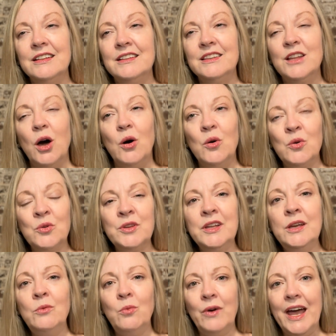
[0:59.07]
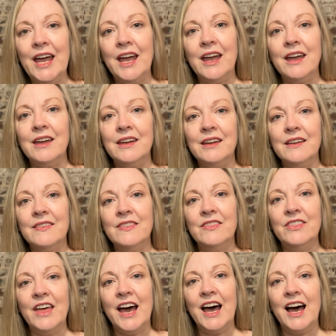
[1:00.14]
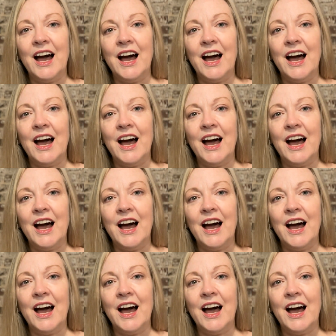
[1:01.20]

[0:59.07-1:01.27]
the only way that